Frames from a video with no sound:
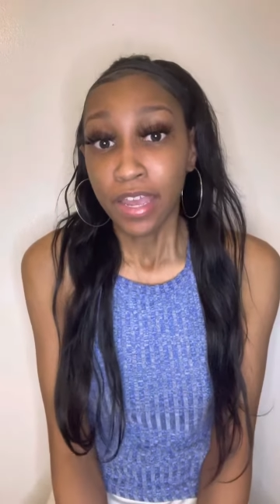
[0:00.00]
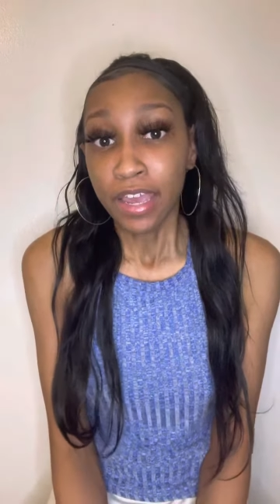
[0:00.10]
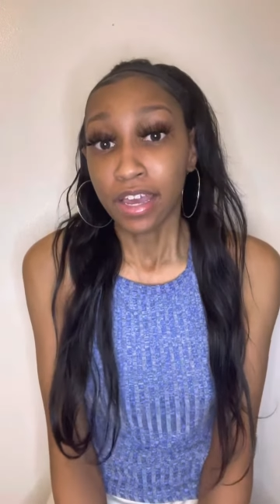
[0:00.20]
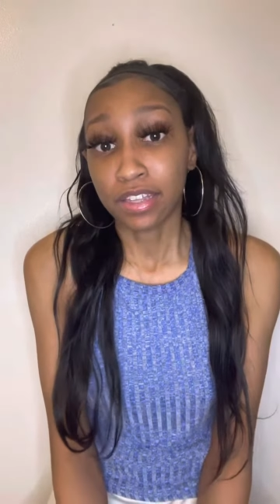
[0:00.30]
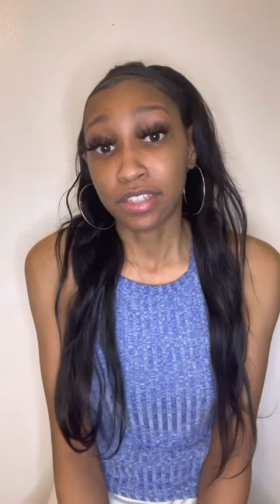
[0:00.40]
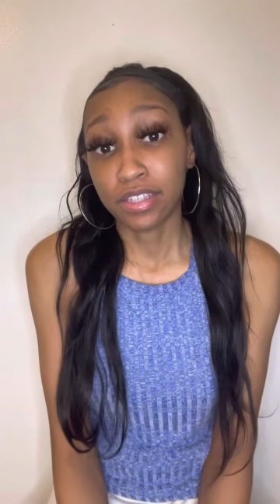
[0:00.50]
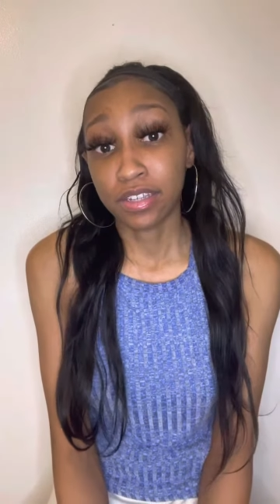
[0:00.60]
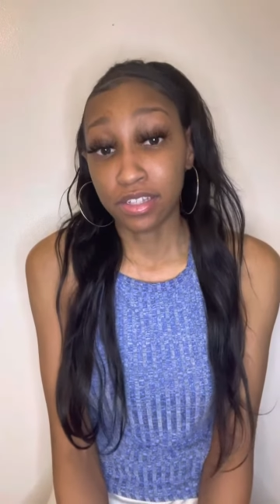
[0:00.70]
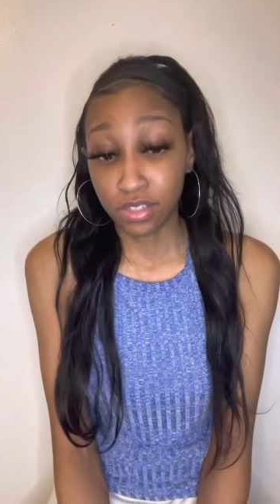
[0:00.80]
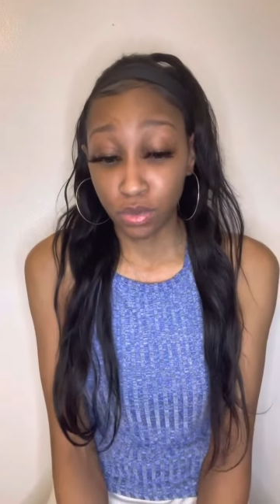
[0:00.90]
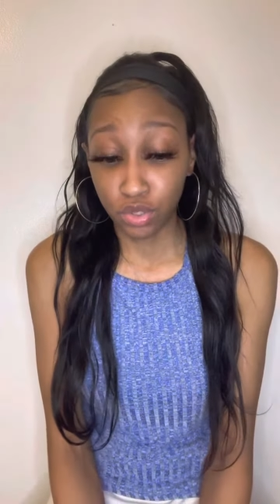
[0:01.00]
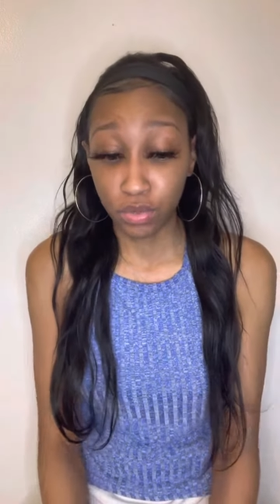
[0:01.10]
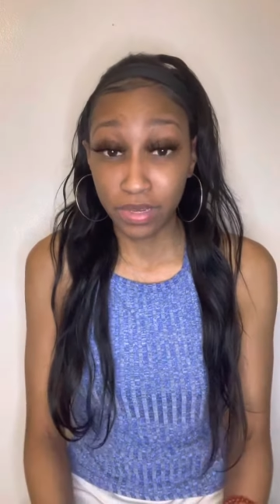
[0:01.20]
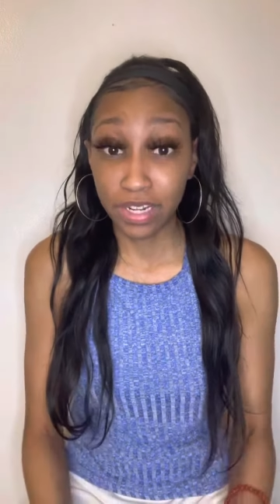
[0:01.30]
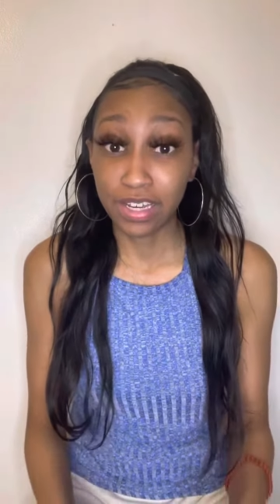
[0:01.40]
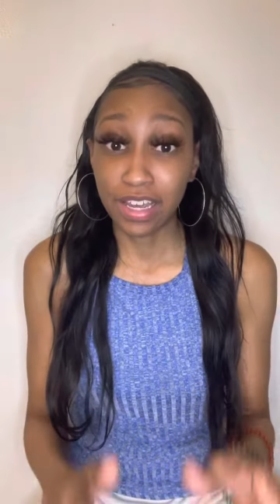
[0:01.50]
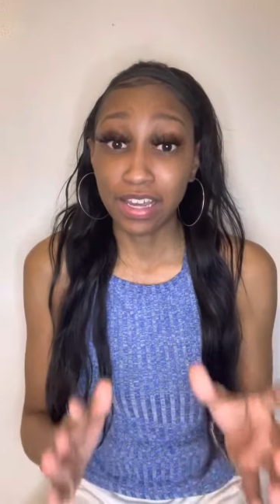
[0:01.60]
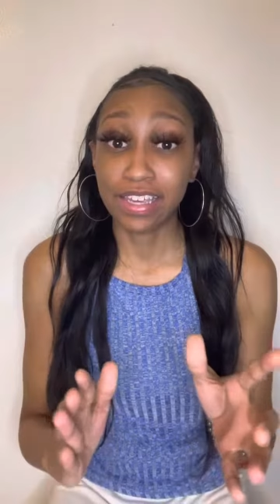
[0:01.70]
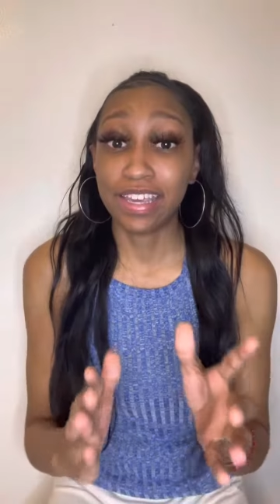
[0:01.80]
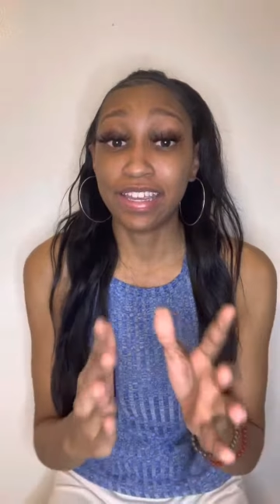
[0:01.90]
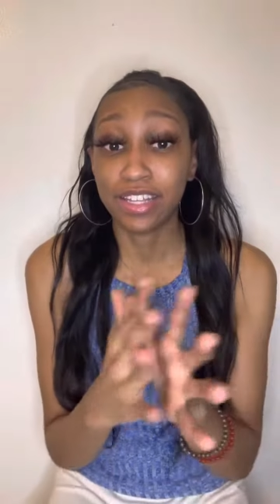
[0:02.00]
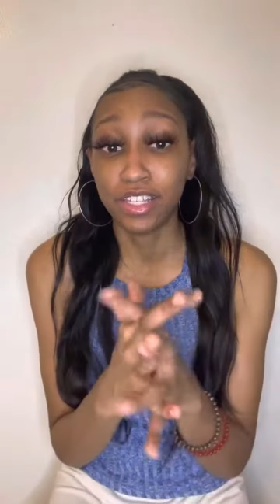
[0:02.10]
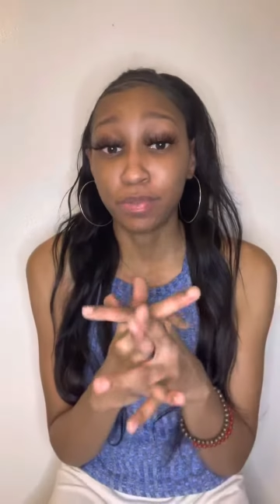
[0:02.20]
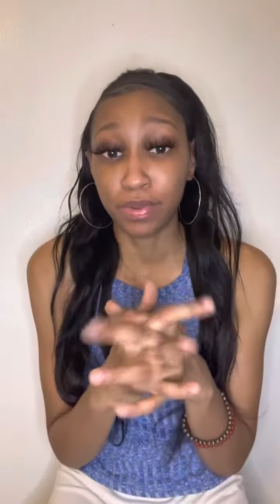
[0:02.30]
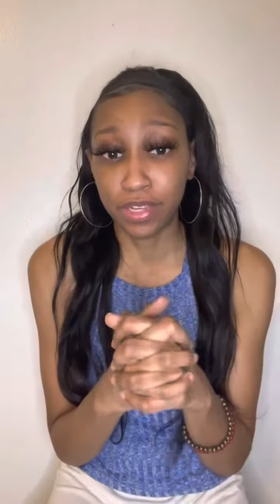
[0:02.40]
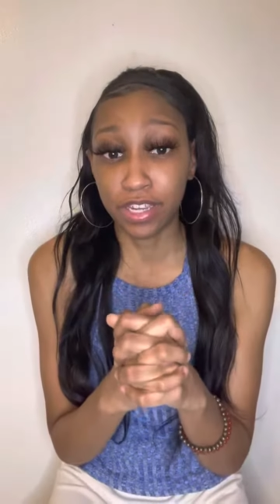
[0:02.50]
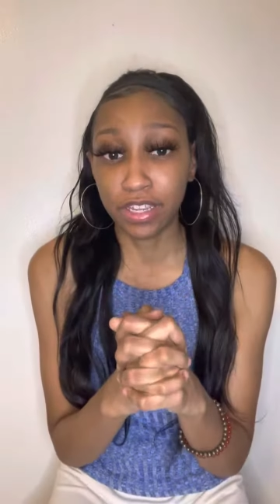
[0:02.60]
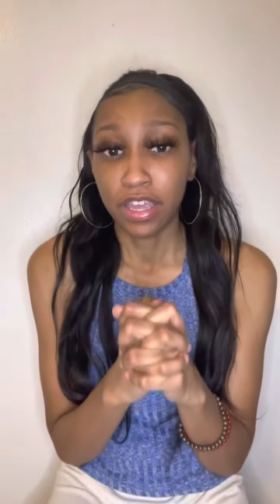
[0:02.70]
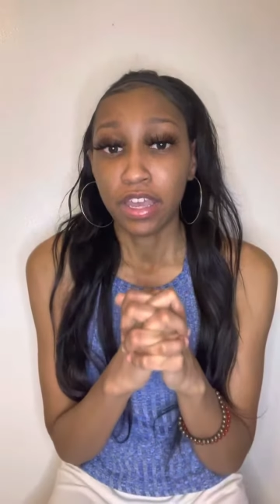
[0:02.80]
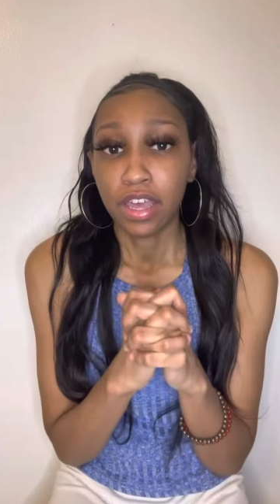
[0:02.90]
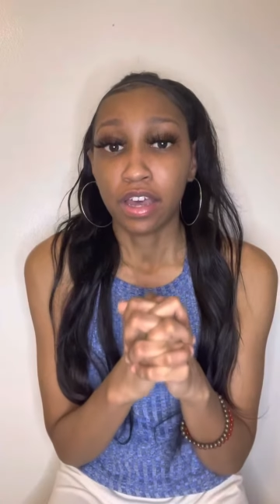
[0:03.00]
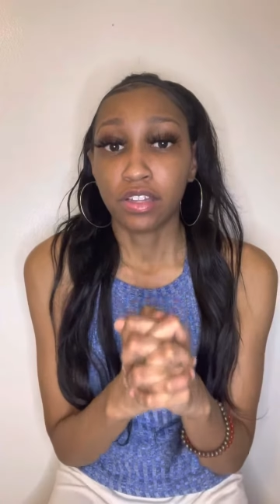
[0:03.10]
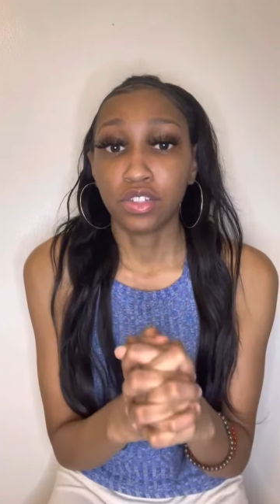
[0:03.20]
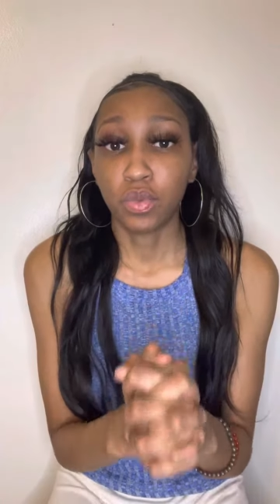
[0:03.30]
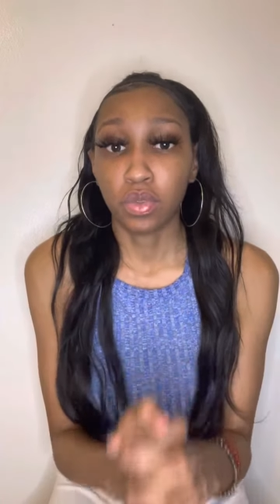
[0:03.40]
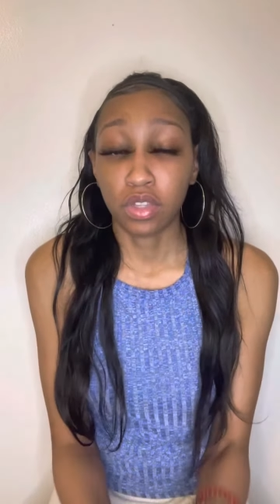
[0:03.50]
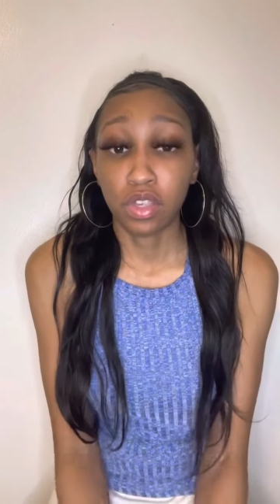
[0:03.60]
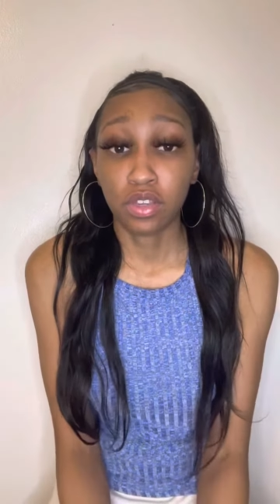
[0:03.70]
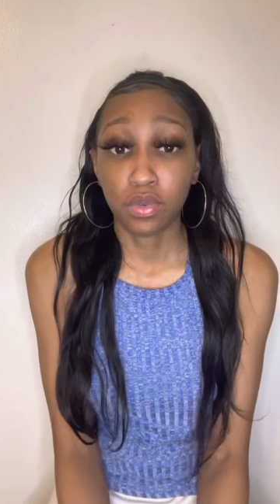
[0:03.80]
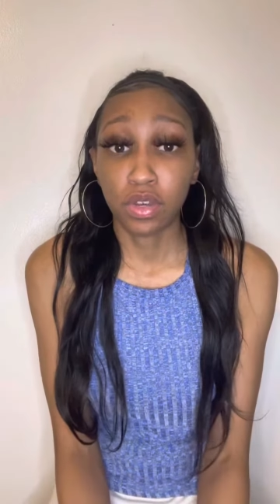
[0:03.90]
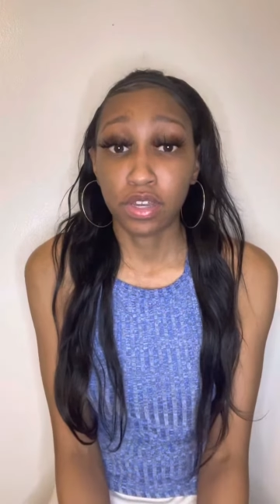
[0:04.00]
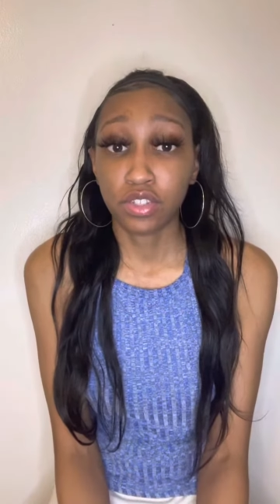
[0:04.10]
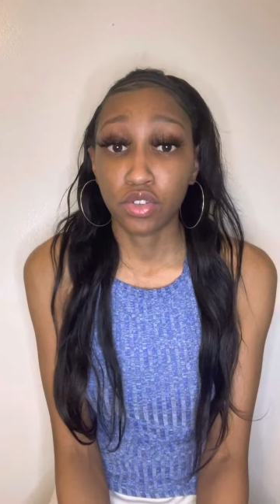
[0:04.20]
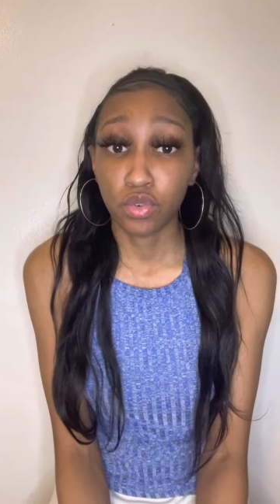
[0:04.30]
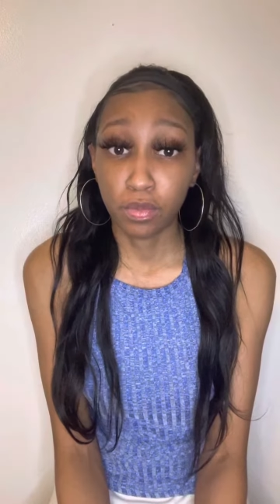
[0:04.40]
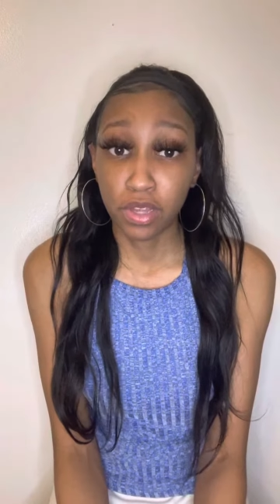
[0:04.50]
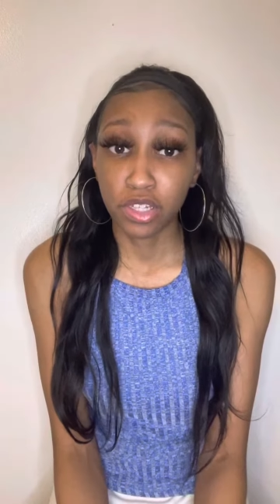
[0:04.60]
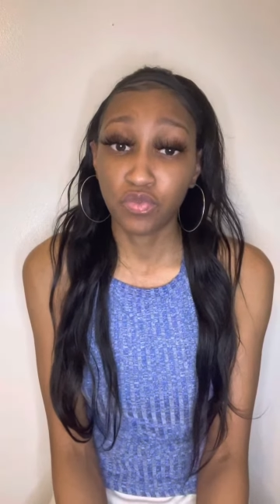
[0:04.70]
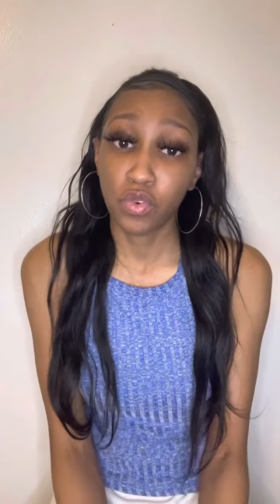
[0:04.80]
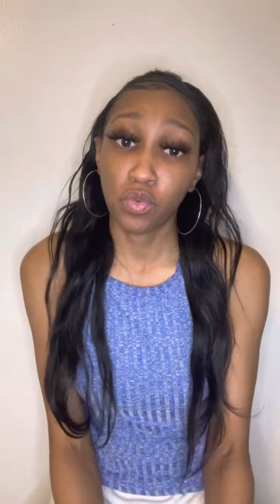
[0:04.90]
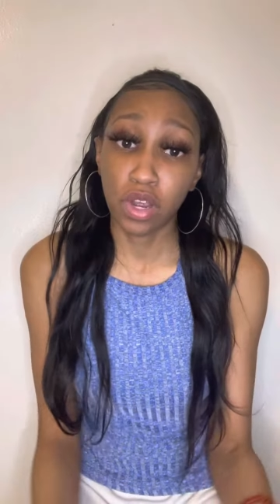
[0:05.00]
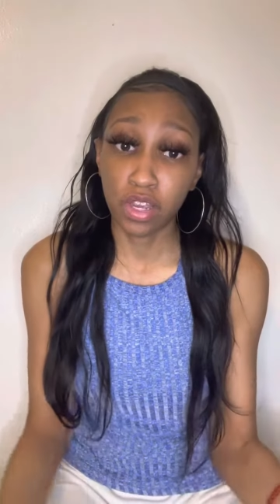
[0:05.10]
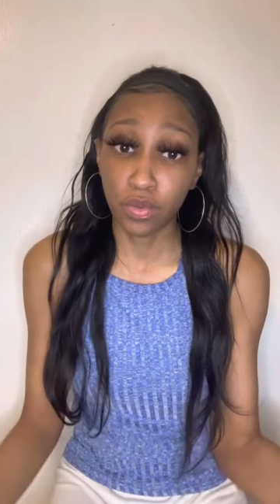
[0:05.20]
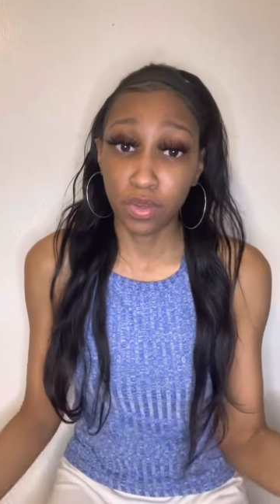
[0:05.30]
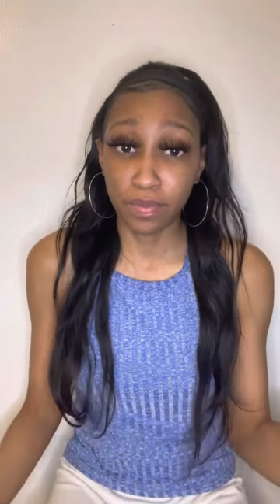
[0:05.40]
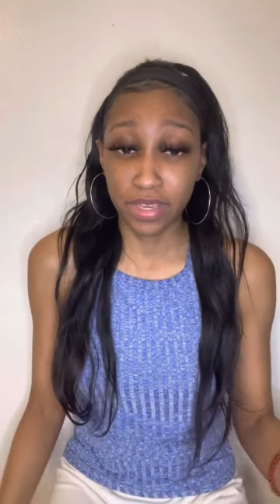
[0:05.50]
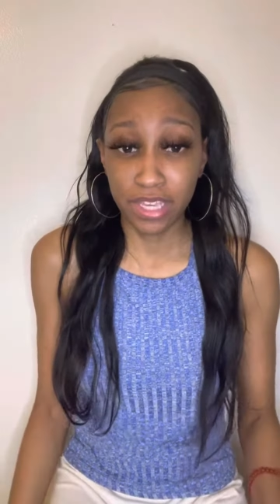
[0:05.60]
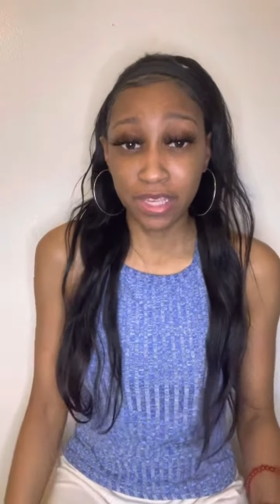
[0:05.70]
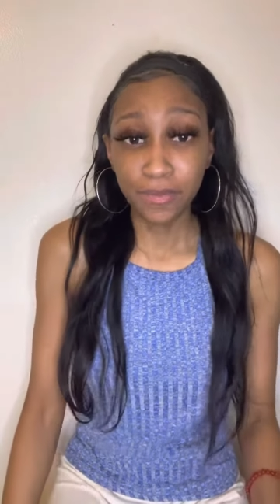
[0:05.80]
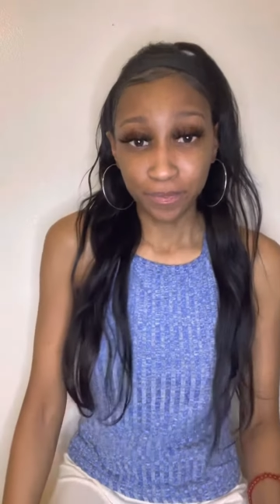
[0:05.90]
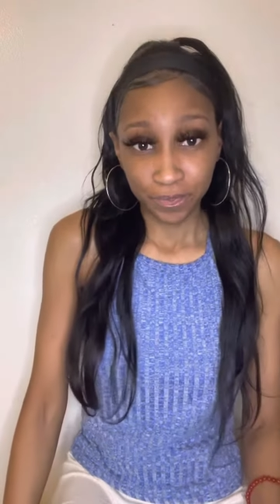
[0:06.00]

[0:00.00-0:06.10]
I had to take a social media hiatus, but I just want to thank you guys so much for rocking with me